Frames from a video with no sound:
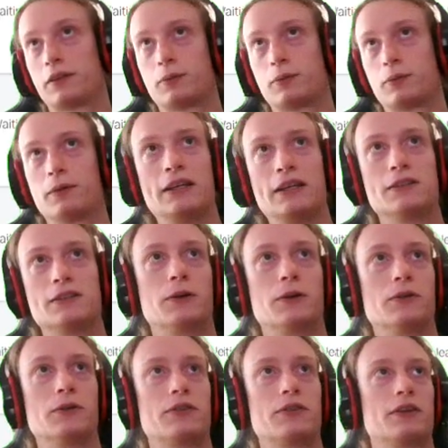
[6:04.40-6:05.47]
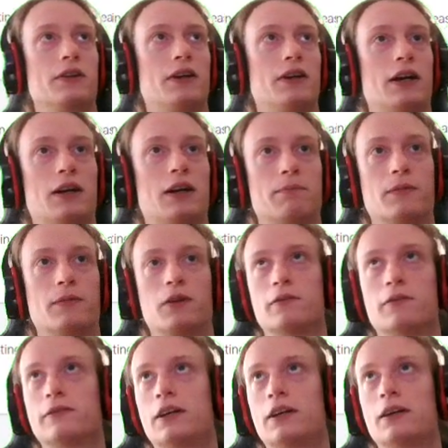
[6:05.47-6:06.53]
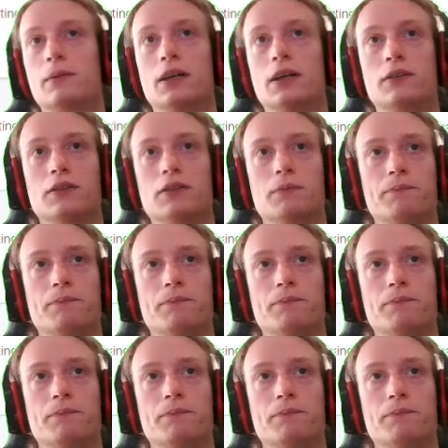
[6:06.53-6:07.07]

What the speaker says: why we need to host it on Firebase.